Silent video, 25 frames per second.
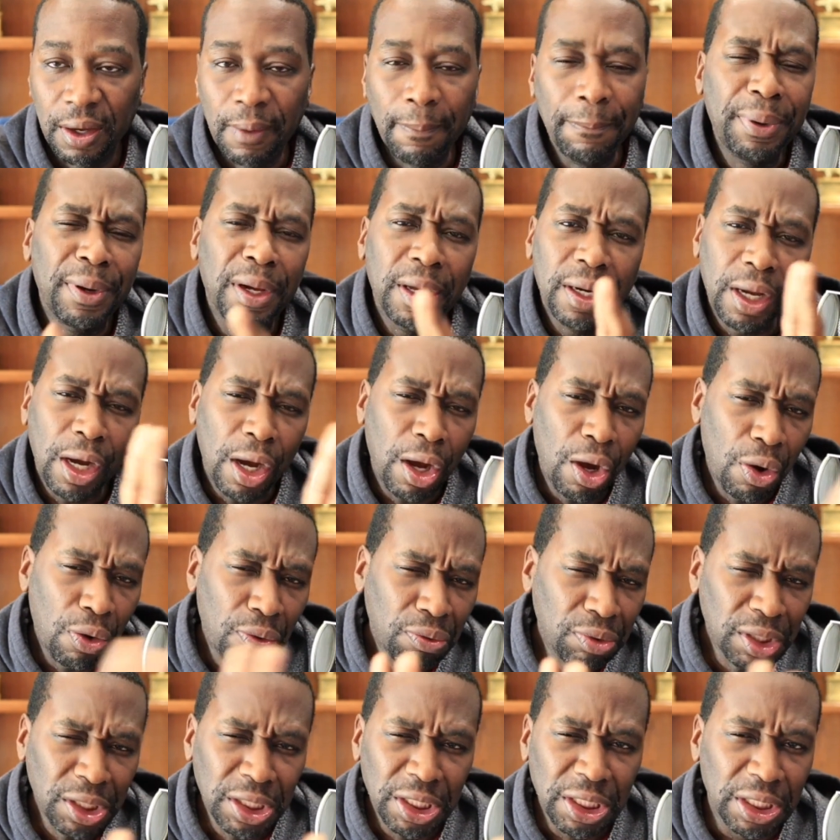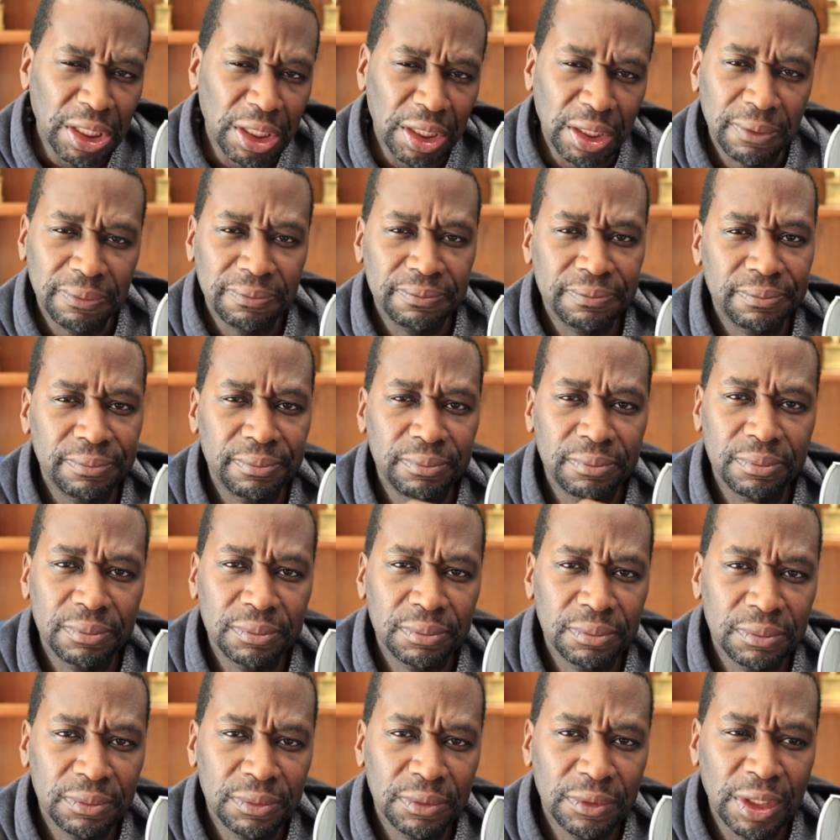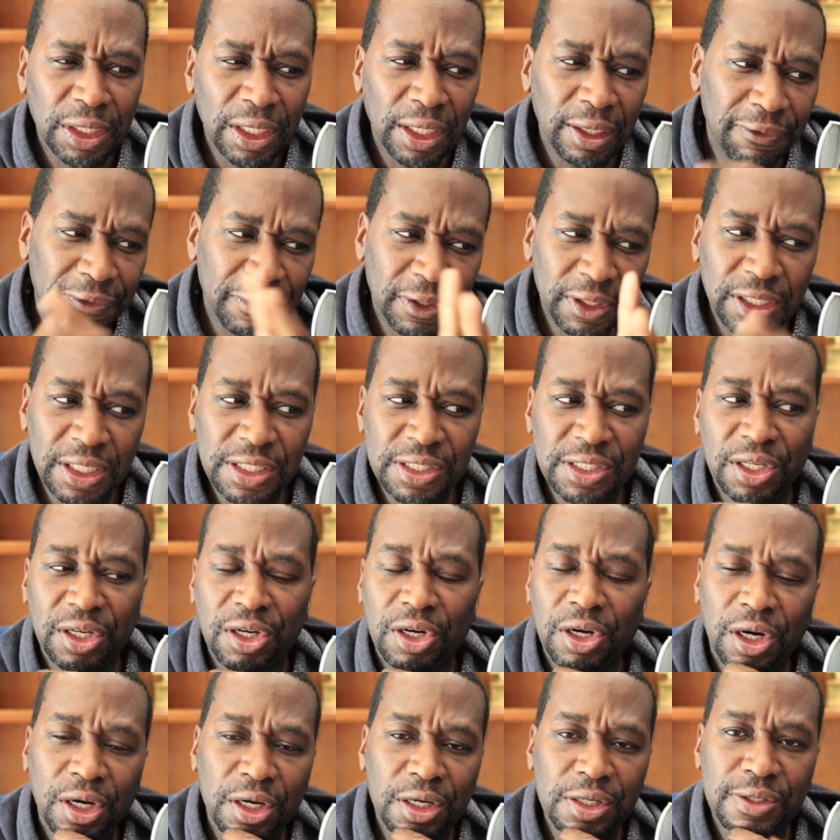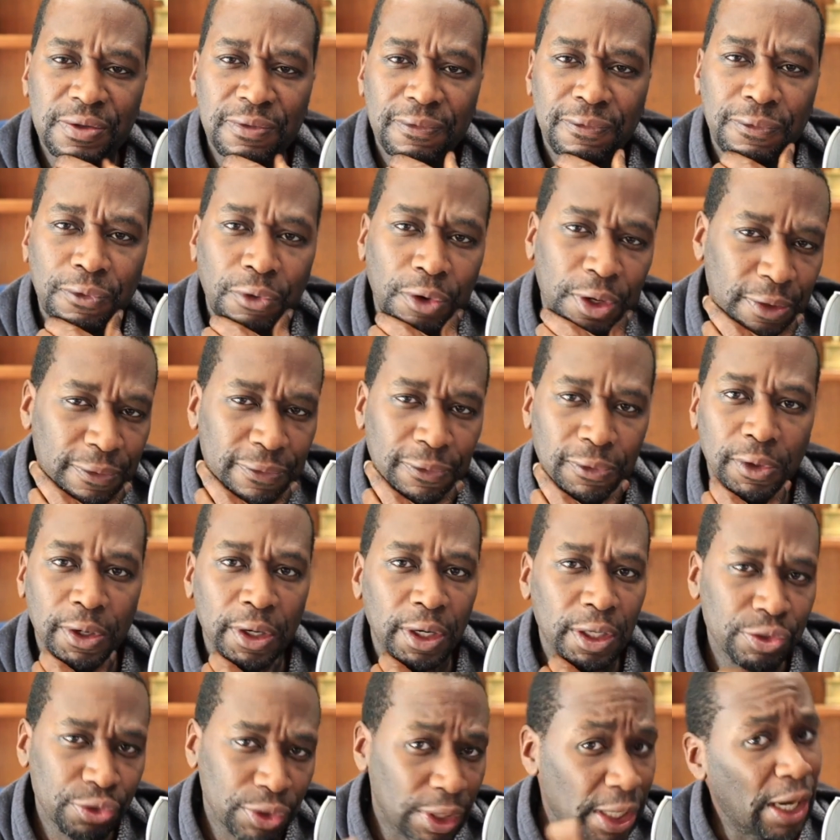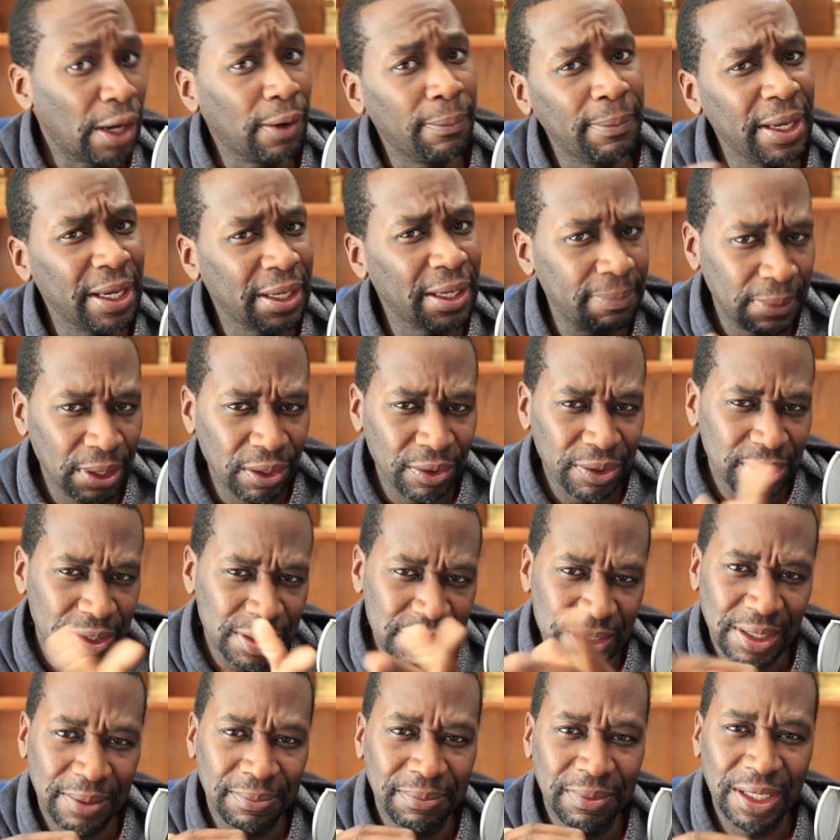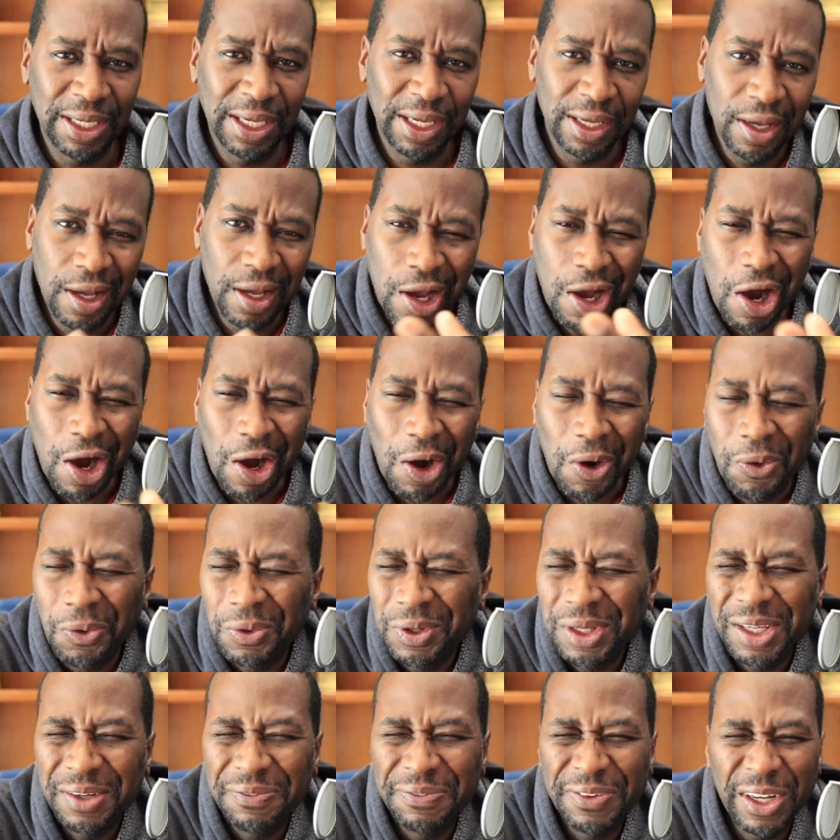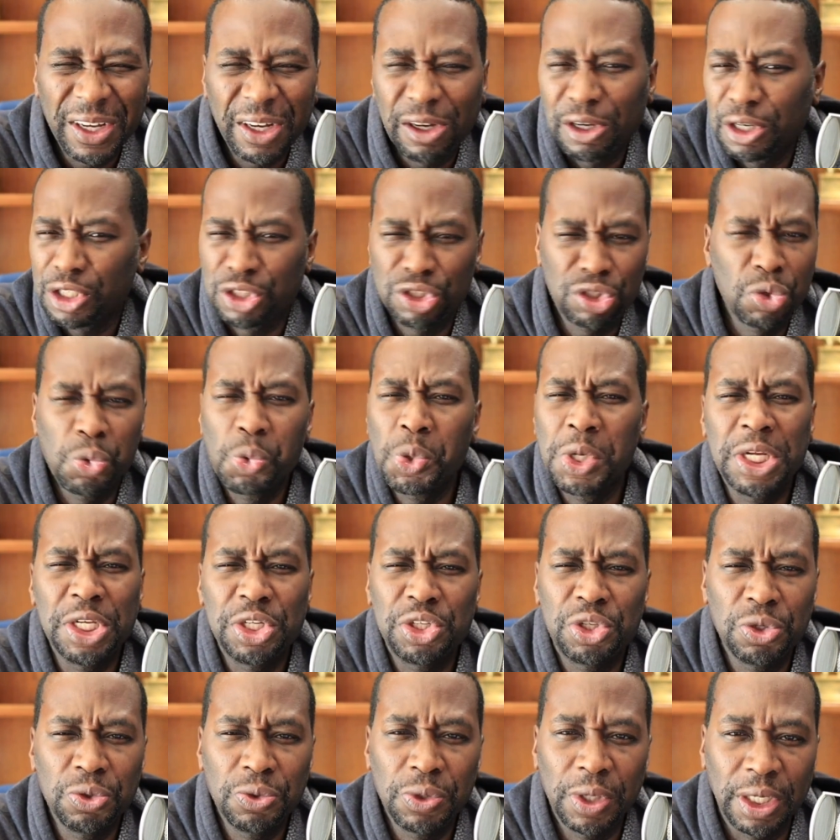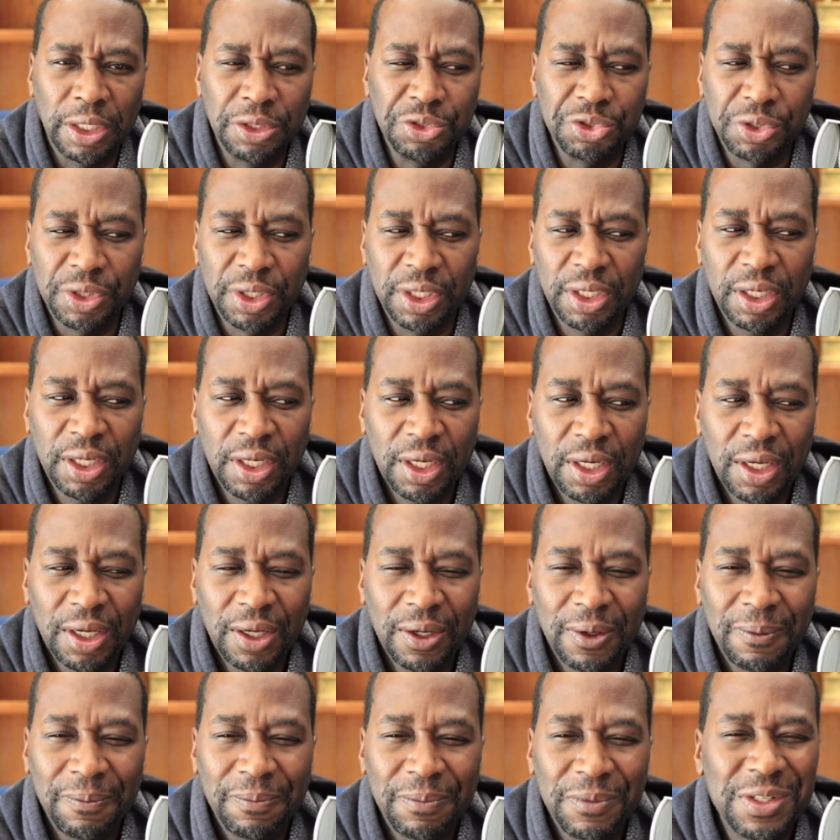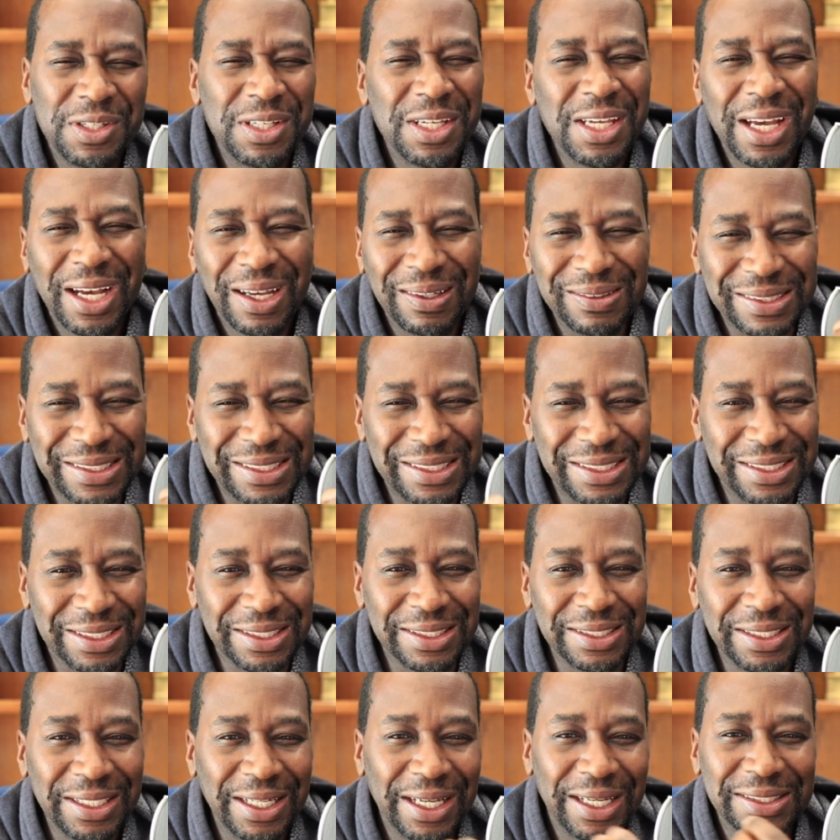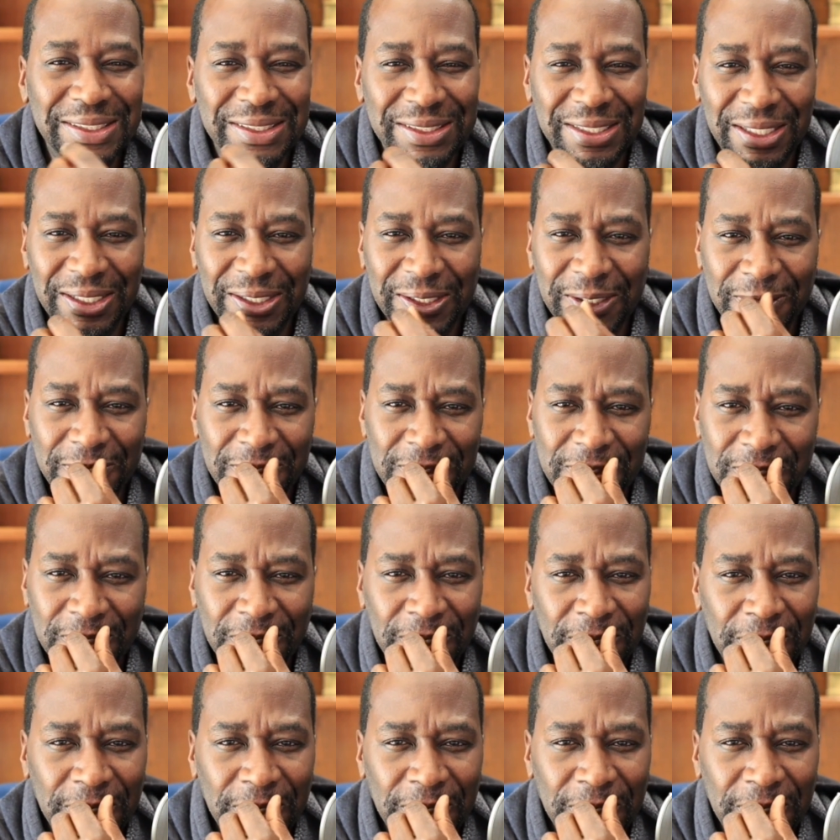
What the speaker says: but only if it doesn't cost $4,400. I'll make millions someday, only if it costs $2,200. You see how silly that sounds?